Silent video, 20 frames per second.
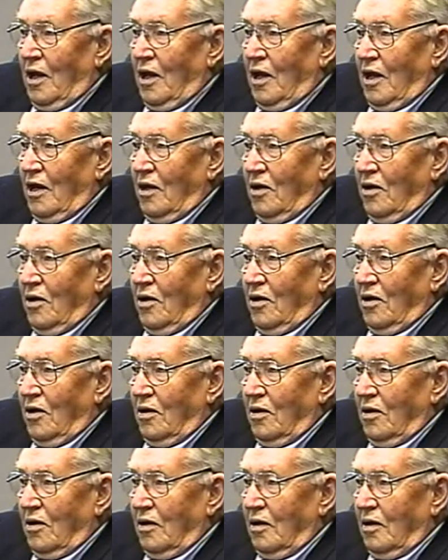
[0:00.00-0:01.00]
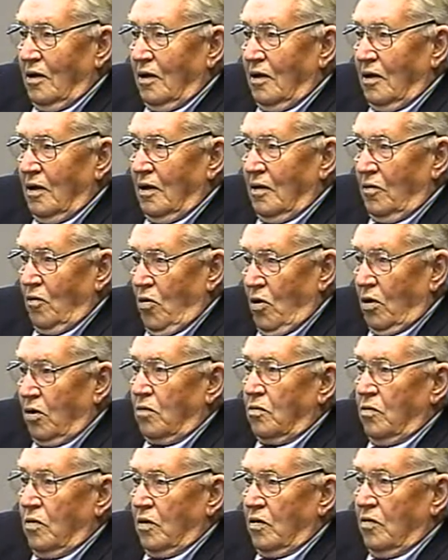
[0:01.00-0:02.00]
and
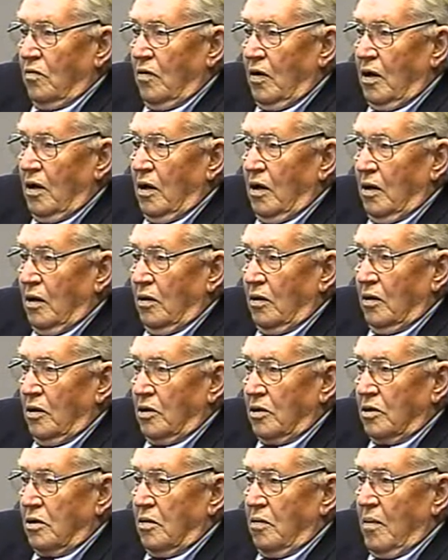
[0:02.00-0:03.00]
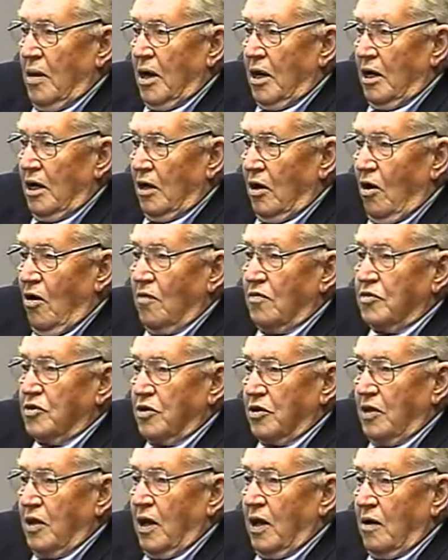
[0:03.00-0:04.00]
worked with his commanding
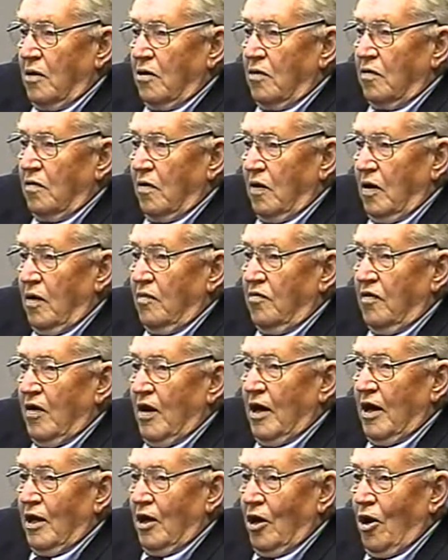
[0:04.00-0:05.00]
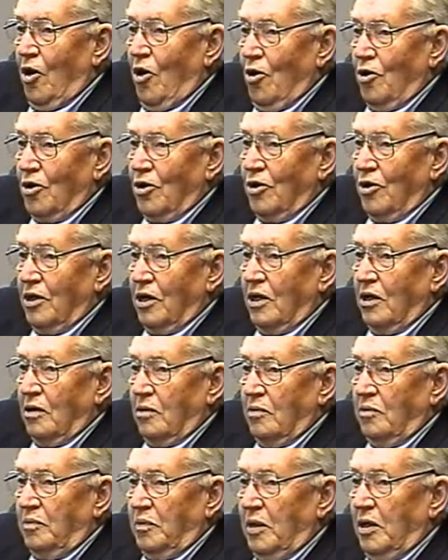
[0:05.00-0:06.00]
officer there was a very fine lawyer, and
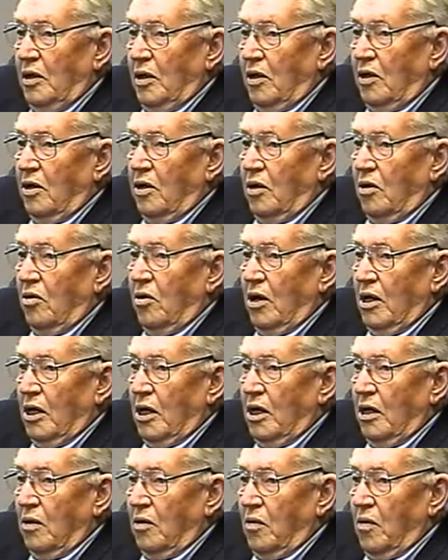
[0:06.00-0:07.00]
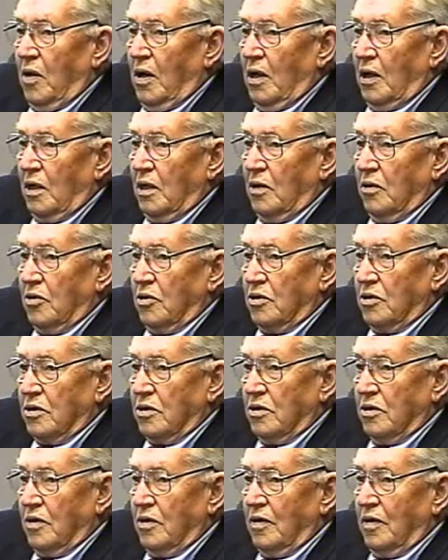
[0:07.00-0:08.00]
he learned a great deal while he was
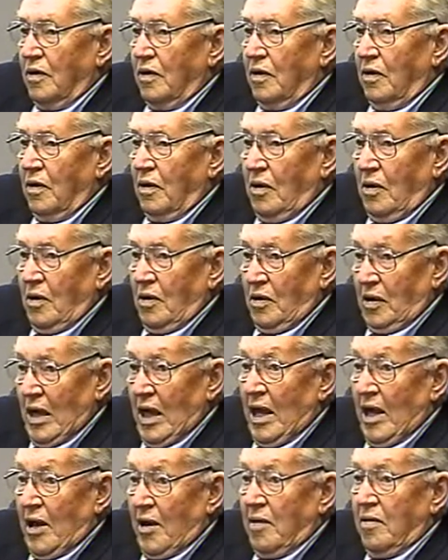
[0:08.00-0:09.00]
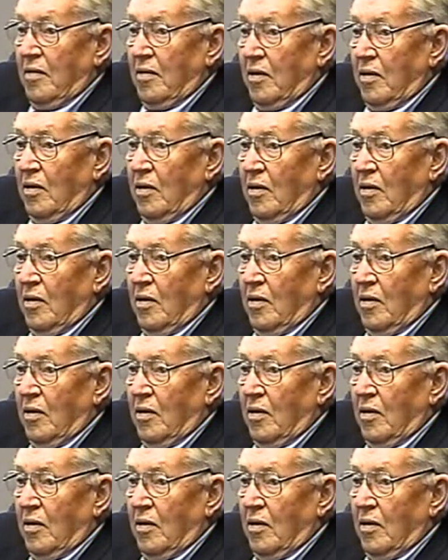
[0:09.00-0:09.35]
there,